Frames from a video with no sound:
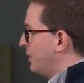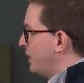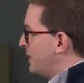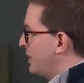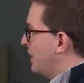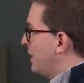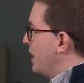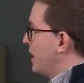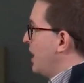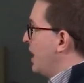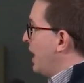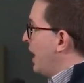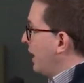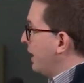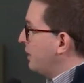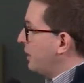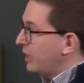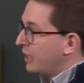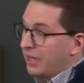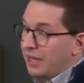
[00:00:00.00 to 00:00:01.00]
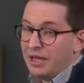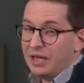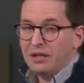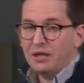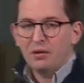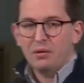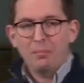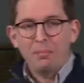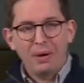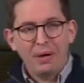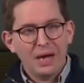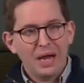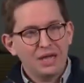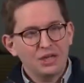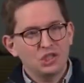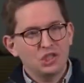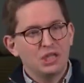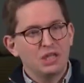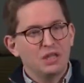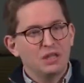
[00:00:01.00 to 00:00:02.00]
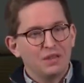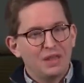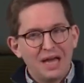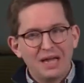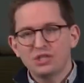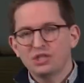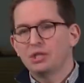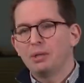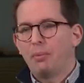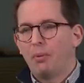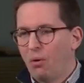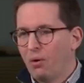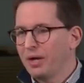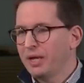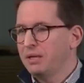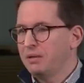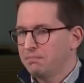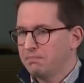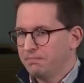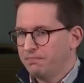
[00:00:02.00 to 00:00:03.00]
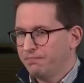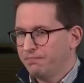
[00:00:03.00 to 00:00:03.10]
And it, it, it, but actually, that's the point.